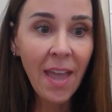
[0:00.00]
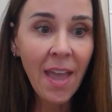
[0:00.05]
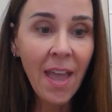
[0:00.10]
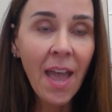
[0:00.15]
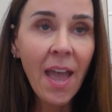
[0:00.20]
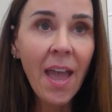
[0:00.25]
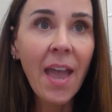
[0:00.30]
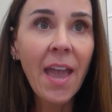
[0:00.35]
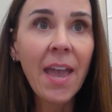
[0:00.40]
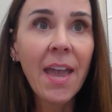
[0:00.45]

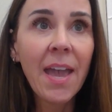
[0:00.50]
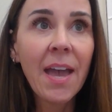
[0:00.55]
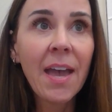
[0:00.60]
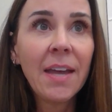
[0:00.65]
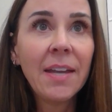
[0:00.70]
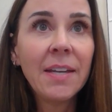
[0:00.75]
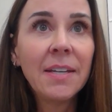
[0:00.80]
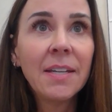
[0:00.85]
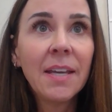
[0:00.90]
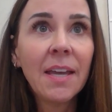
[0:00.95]

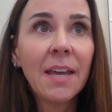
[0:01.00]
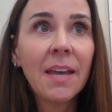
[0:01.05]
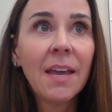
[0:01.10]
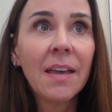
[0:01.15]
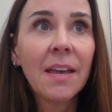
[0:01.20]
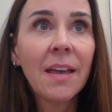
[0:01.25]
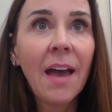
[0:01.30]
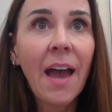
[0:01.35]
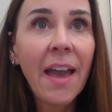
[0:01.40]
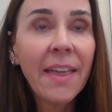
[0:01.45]
And
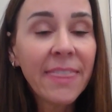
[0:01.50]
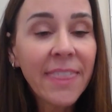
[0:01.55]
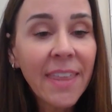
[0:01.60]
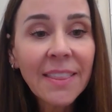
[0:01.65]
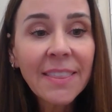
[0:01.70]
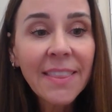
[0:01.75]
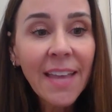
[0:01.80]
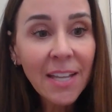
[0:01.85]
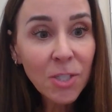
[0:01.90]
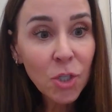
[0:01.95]
I think
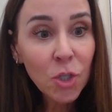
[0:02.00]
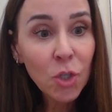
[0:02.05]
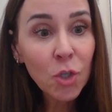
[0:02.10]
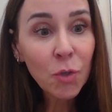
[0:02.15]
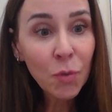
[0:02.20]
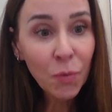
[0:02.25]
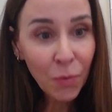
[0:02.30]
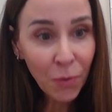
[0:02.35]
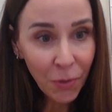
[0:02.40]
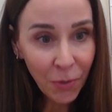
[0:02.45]
that's
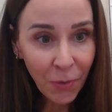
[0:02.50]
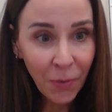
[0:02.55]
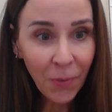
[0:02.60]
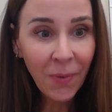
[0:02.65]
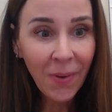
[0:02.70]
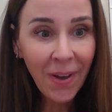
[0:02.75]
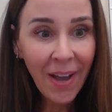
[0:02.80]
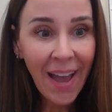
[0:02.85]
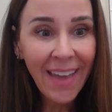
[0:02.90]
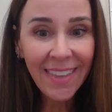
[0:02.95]
true.
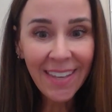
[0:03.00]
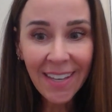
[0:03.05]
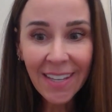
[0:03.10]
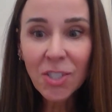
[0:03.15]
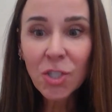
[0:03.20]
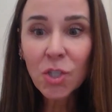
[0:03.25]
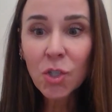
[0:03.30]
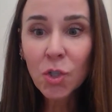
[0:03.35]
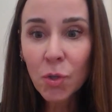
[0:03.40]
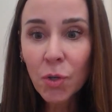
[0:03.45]
I think
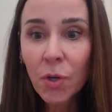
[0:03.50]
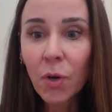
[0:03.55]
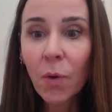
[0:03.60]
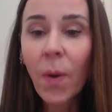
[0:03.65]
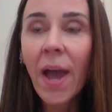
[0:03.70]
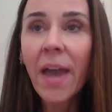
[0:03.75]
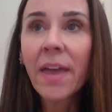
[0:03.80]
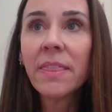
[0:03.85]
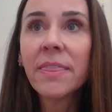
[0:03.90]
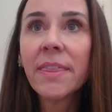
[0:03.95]
it's
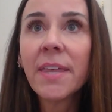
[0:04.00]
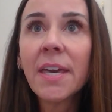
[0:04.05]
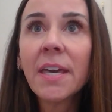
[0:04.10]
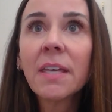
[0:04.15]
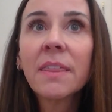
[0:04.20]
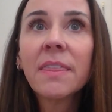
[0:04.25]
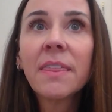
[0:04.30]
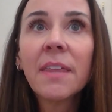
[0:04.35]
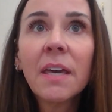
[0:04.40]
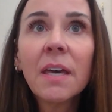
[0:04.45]
true.
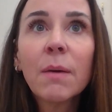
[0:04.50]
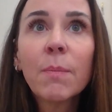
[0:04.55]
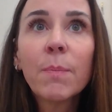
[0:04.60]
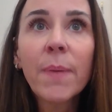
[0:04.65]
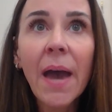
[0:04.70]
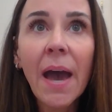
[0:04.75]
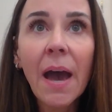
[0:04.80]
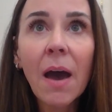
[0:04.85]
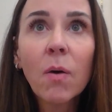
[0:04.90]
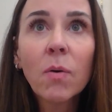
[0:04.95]
Think
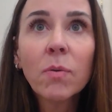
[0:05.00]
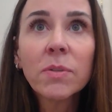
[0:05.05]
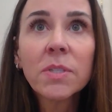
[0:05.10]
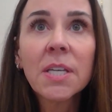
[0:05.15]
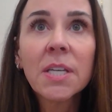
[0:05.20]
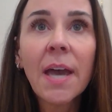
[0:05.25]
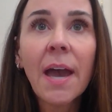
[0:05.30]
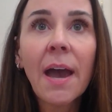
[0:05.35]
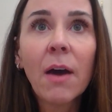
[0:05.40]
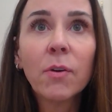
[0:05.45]

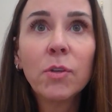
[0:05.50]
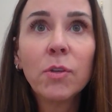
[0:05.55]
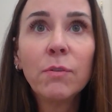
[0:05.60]
about how you